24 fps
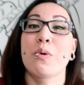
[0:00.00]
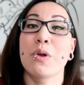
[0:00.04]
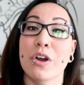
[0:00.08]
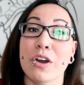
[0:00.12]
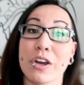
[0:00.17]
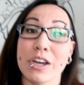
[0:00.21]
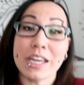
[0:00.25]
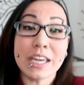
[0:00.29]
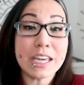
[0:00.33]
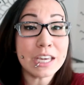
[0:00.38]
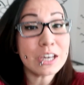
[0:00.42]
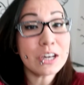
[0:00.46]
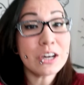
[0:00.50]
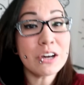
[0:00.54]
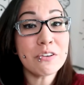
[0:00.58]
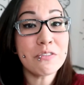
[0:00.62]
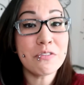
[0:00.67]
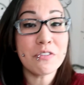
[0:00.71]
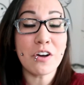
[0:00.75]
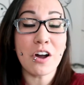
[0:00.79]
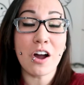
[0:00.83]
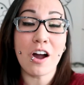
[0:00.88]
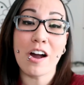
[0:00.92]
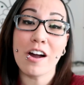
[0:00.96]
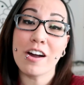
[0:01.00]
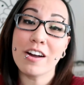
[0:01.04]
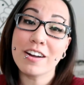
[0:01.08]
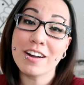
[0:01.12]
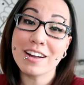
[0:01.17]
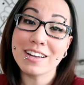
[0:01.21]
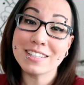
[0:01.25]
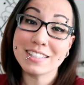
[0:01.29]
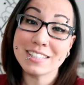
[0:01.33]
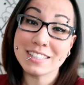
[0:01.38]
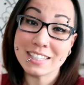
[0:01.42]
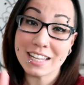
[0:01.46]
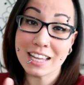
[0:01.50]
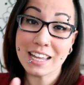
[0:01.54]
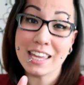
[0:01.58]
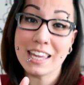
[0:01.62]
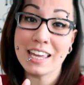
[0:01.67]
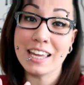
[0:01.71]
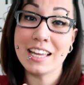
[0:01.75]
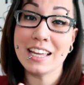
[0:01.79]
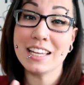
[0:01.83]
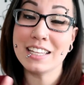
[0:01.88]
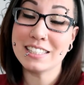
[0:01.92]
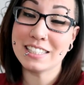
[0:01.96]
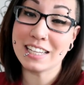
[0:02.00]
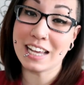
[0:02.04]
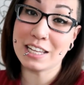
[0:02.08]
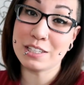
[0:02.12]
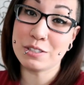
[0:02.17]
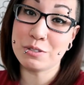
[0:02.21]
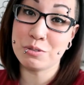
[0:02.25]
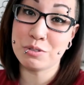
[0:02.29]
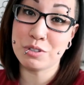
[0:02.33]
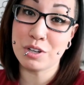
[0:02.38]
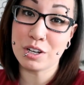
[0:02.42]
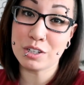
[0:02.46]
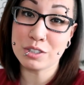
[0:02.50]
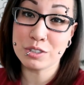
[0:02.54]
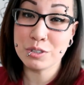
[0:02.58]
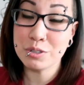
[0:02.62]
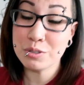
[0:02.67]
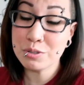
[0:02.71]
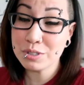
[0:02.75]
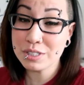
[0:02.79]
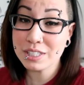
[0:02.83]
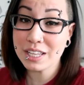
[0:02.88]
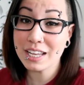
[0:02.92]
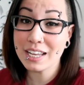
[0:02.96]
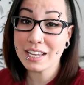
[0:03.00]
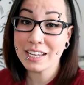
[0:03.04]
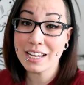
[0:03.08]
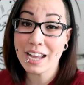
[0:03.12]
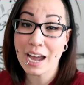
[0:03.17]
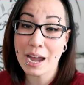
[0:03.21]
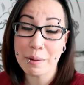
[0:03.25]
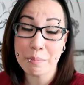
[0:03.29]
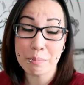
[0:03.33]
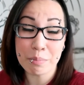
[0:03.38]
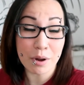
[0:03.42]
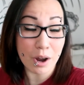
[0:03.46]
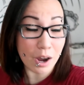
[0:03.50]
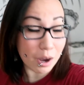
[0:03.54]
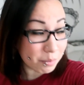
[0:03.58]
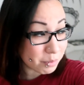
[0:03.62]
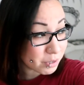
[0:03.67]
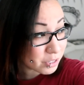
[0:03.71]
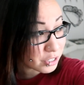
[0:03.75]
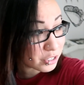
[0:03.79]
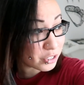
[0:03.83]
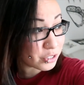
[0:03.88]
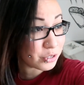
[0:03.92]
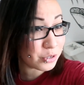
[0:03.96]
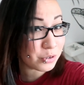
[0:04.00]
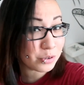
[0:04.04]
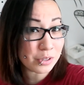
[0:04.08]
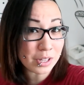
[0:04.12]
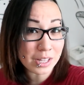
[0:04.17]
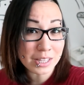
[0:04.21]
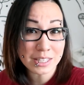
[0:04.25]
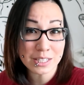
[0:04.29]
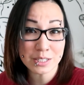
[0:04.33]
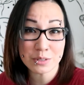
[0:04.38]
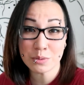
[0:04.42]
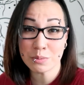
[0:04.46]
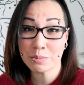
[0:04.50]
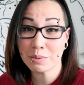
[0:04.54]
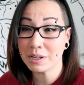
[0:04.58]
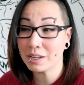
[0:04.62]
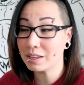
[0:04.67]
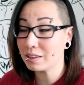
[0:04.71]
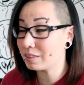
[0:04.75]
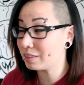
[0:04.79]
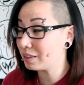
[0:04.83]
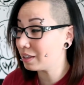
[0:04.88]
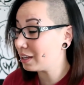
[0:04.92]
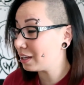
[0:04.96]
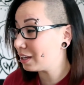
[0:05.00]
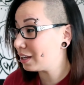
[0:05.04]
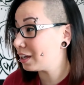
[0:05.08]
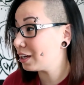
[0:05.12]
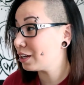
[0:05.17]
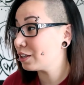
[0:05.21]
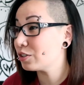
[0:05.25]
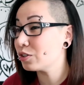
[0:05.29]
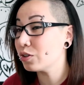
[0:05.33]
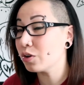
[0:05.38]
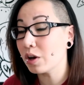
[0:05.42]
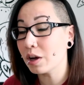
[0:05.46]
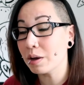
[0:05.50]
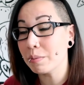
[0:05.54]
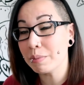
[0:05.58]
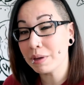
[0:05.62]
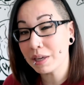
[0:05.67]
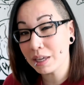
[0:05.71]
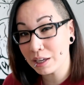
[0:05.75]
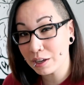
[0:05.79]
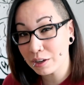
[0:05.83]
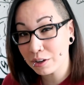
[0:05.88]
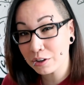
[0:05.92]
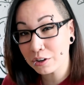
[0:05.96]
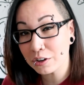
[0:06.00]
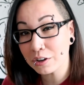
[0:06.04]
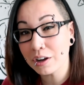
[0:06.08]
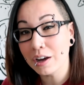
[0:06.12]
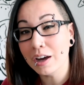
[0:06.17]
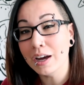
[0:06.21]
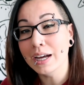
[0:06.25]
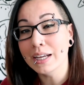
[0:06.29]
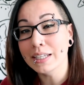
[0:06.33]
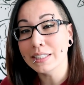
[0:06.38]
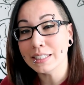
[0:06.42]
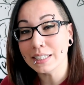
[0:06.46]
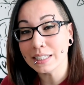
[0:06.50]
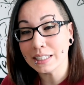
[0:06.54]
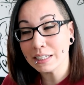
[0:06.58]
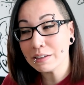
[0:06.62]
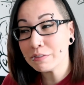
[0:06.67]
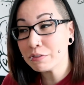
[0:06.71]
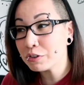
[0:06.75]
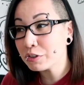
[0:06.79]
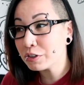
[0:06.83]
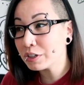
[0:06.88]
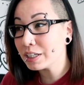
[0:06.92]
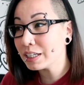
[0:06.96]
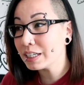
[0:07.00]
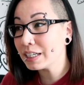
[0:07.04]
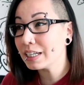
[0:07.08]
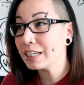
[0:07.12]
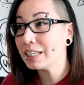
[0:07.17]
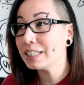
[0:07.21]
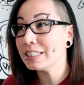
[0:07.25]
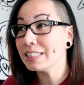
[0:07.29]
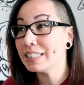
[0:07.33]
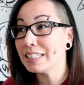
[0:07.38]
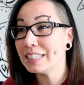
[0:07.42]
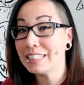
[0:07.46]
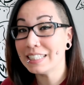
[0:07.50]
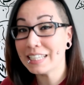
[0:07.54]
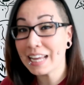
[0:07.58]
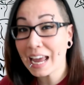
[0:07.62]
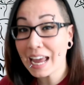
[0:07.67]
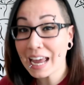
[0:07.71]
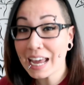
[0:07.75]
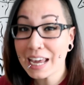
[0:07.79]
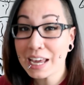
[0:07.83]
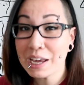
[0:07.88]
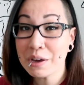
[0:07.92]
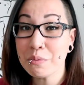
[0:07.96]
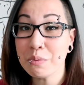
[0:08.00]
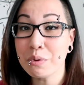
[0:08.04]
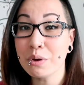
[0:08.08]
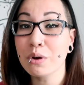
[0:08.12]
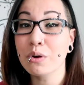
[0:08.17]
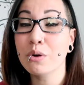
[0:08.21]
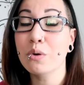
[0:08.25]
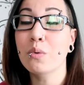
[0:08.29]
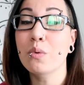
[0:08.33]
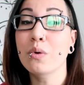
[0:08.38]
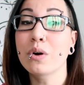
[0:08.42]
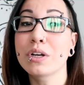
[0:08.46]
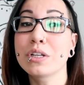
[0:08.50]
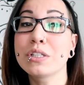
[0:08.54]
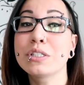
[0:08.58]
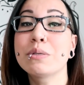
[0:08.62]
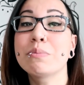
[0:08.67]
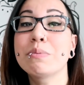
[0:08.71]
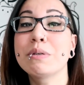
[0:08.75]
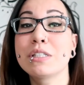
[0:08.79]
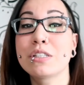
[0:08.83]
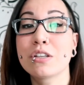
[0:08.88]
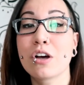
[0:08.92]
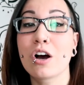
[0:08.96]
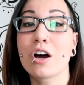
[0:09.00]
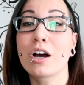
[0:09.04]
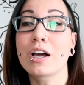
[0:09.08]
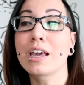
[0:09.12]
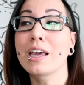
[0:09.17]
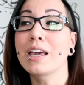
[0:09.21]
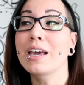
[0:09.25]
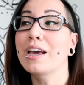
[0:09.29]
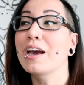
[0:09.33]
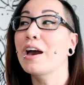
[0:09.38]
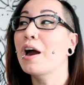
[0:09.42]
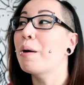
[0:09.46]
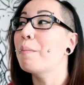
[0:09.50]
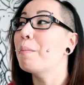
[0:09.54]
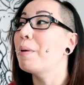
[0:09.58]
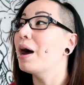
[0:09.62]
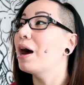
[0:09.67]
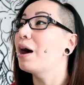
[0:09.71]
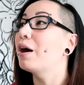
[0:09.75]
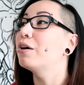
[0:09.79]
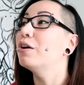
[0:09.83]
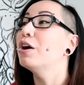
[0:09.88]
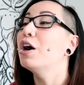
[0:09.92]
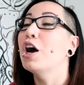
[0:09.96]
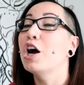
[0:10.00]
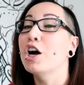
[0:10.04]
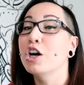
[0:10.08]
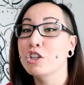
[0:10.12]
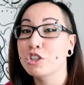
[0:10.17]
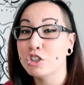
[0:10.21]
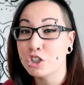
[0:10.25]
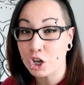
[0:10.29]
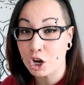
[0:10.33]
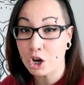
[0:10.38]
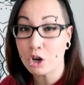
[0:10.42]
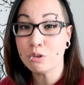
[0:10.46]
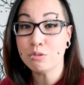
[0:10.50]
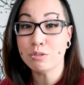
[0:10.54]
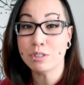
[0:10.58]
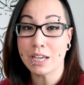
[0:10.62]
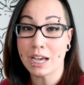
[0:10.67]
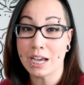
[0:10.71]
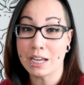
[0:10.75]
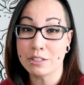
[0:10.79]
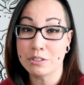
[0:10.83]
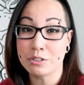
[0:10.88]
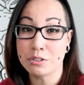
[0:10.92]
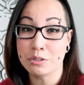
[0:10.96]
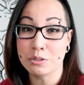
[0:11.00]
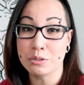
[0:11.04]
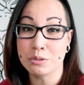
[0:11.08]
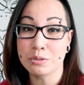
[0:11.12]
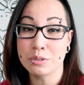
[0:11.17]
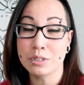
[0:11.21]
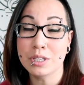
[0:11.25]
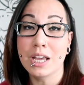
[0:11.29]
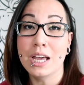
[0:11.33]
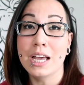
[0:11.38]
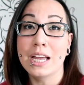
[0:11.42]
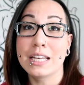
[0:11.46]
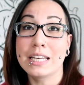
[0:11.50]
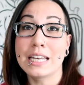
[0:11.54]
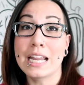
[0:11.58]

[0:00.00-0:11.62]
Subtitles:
We are here for our second Tattoo Talk Tuesday. I promised you that this would be a thing, so I'm here delivering. Today we are going to be talking about toe tattoos.